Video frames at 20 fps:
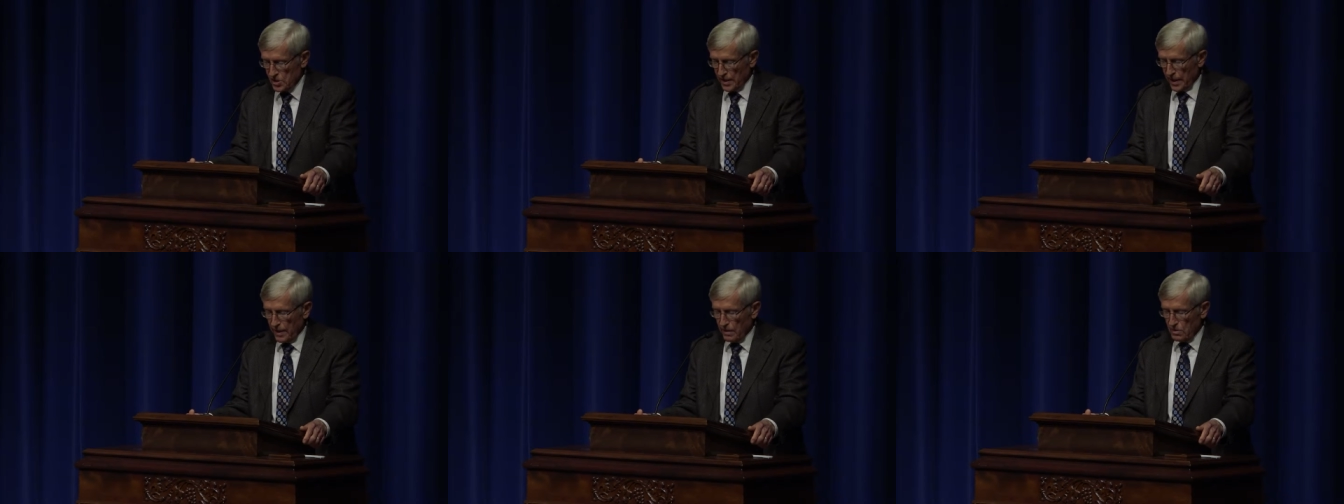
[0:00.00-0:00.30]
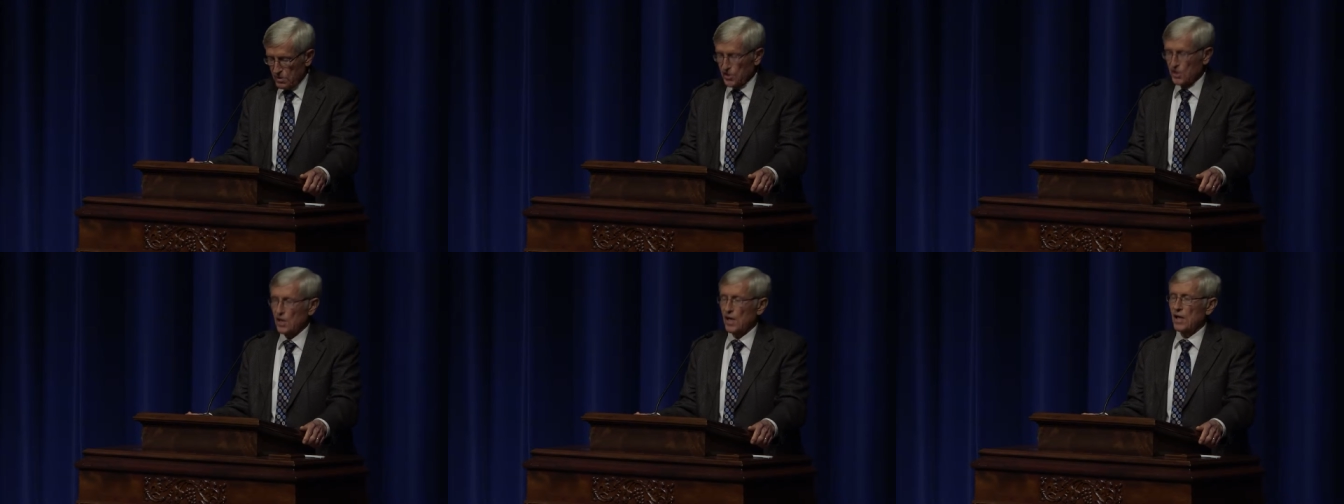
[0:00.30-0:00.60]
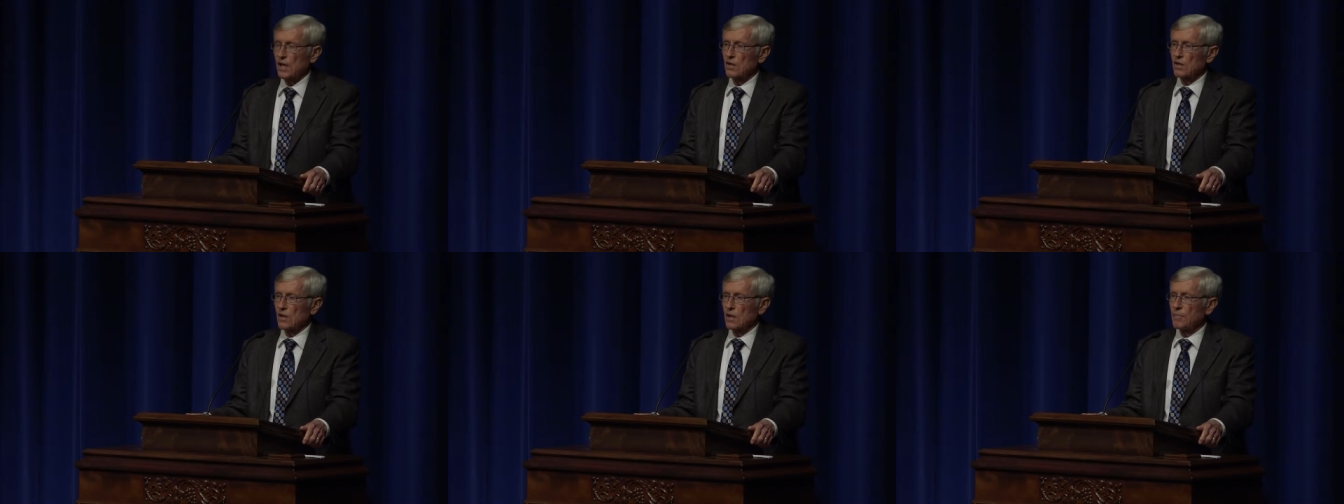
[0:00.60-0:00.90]
scale and you're
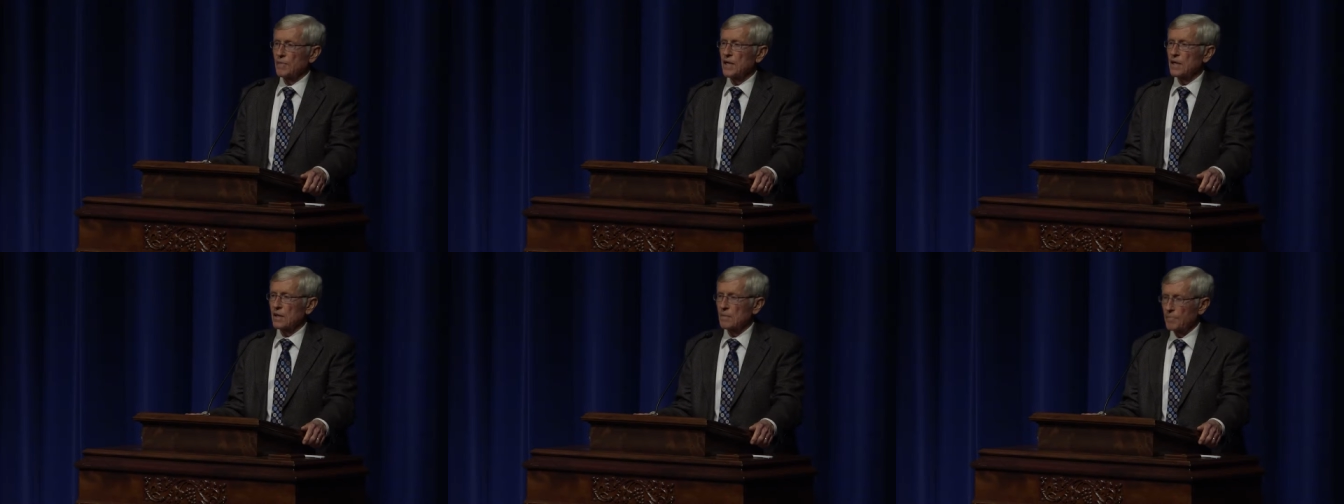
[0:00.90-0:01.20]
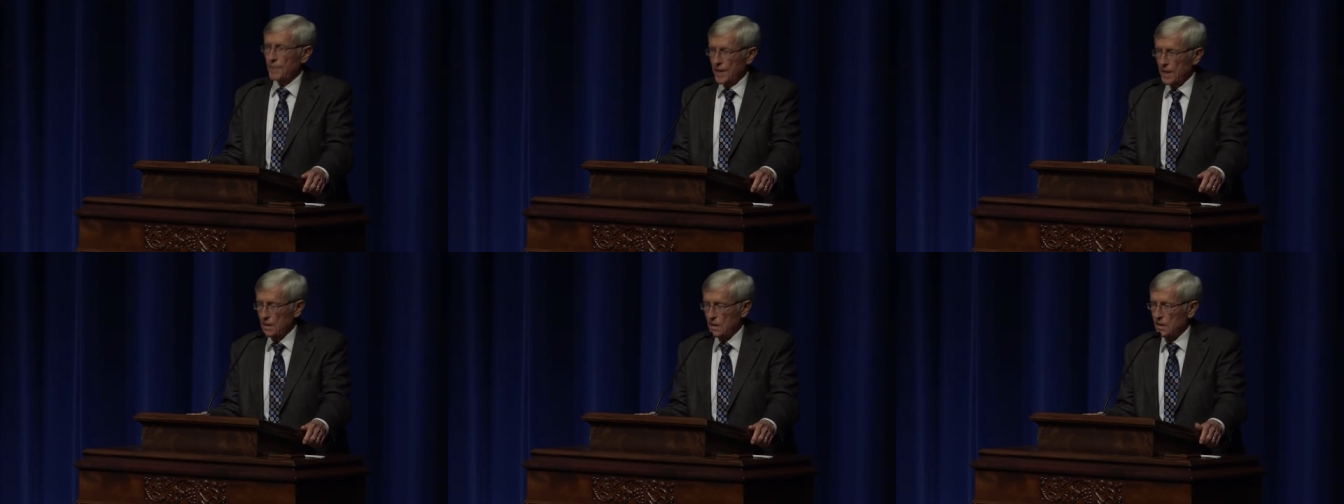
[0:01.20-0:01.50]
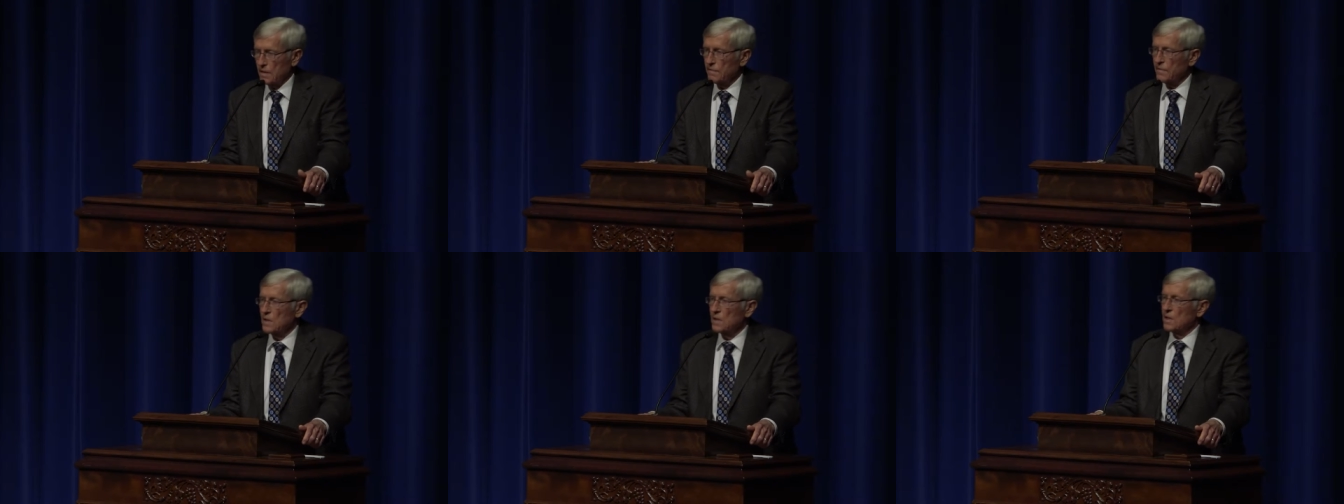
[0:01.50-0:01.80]
not going to be
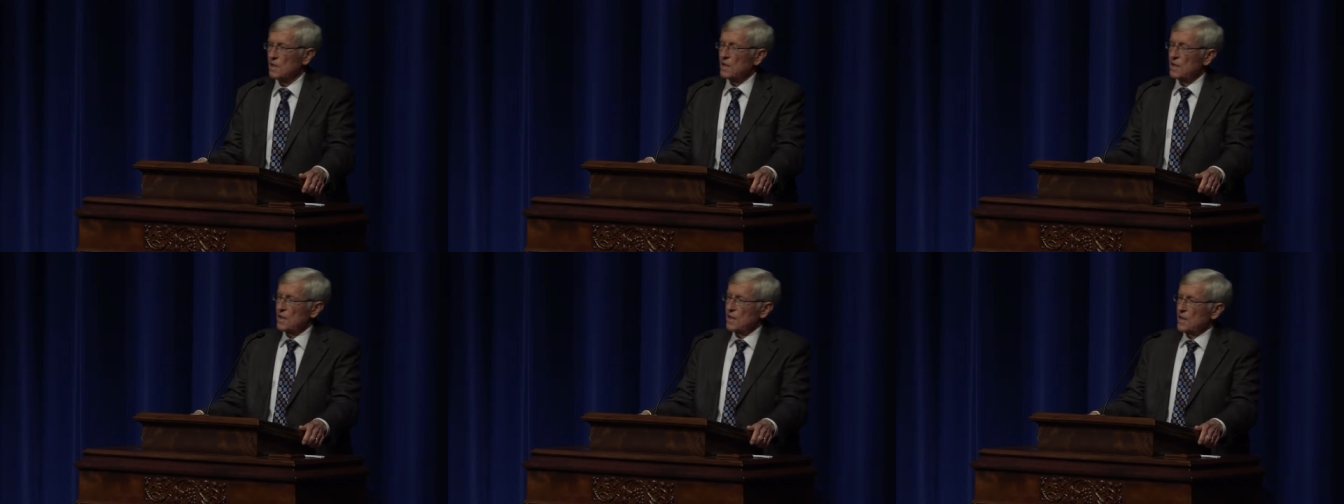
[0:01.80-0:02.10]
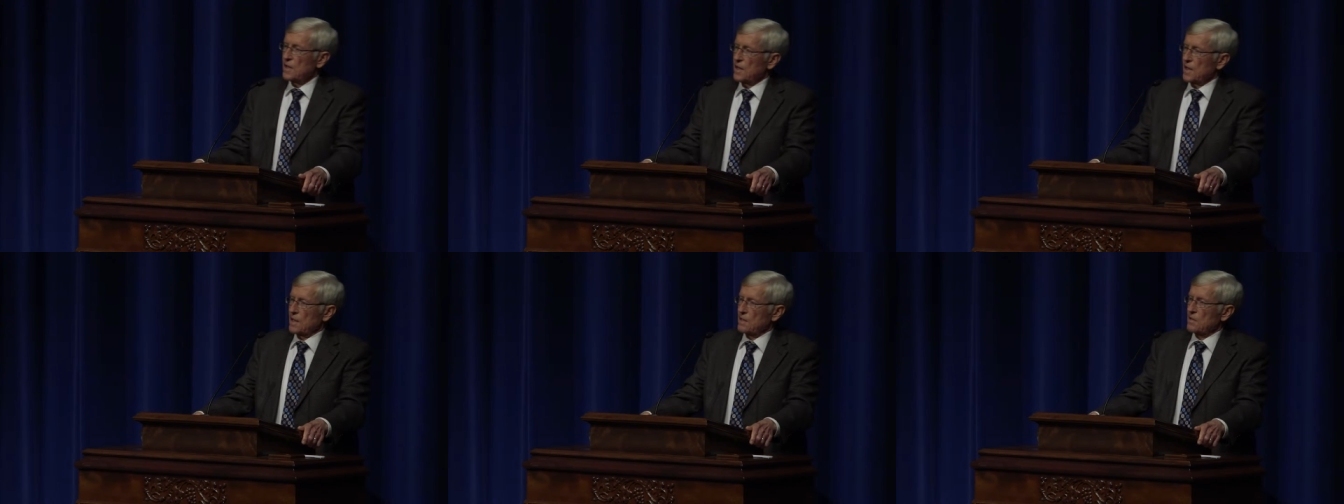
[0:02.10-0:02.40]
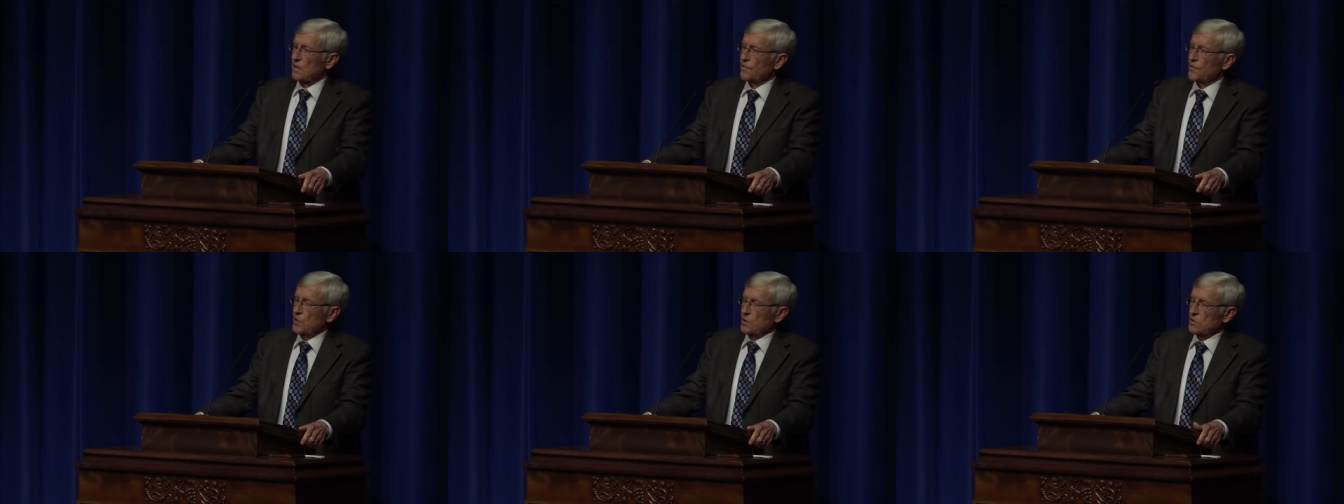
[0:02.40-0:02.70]
competitive
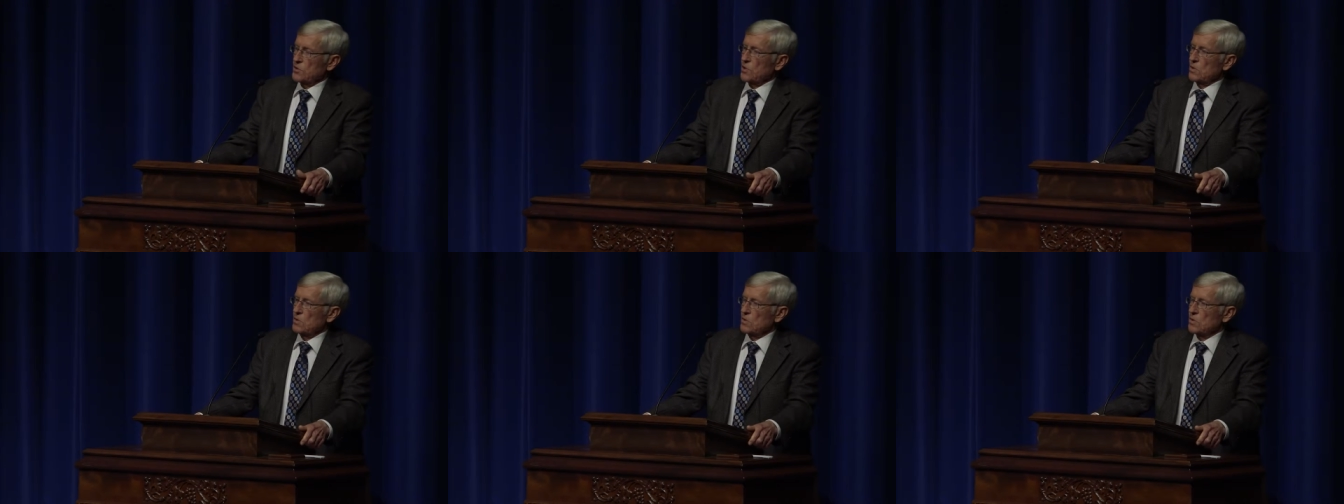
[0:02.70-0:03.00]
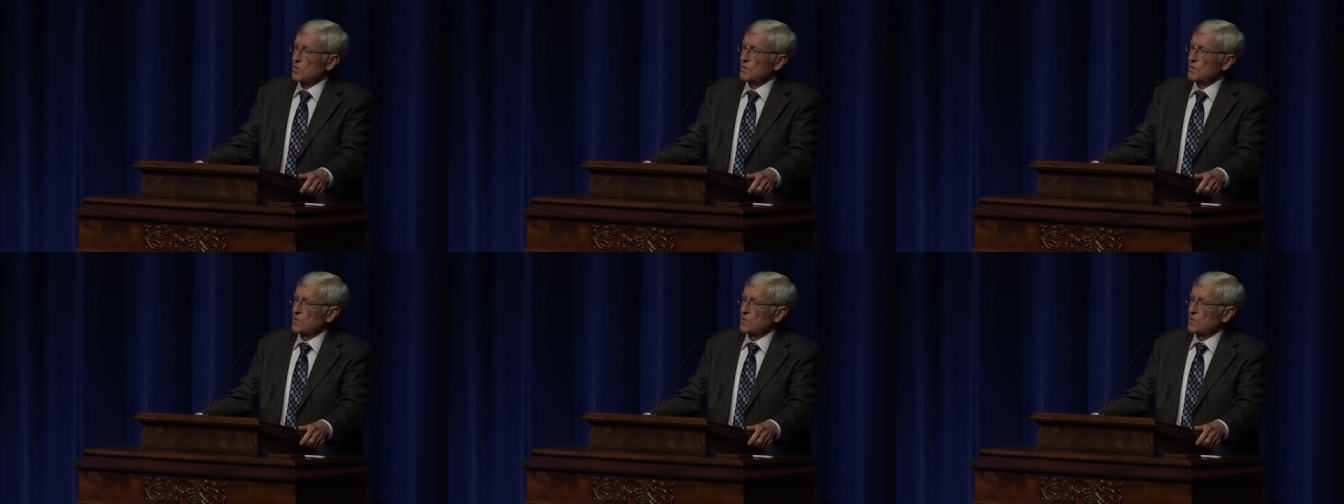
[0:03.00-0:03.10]
in the future.